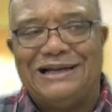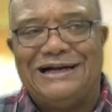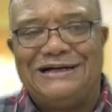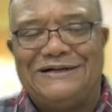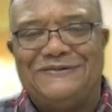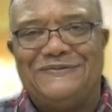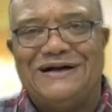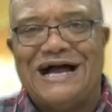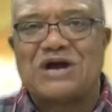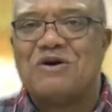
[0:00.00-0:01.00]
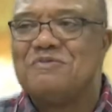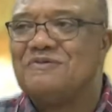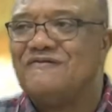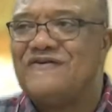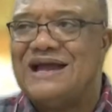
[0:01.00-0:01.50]
I grew up
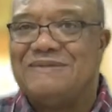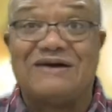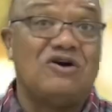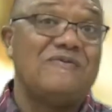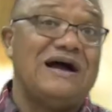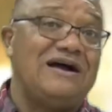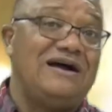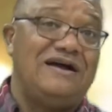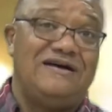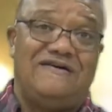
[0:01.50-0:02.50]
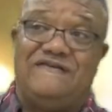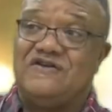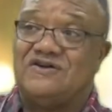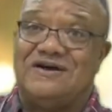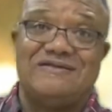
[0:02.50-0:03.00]
in a family. If
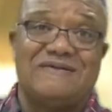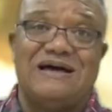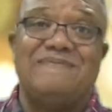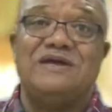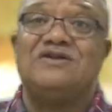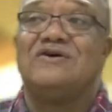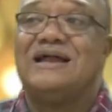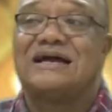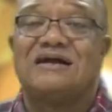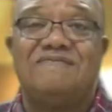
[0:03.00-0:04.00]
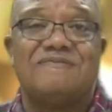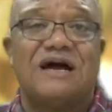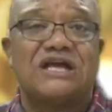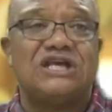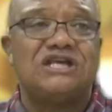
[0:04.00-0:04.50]
you know anything about me, you know that I come from
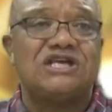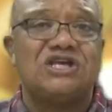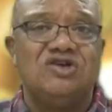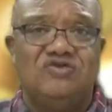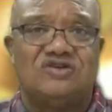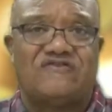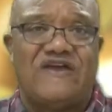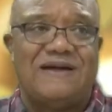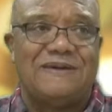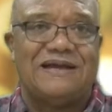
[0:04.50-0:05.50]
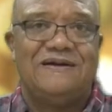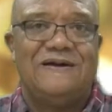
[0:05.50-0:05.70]
a huge family.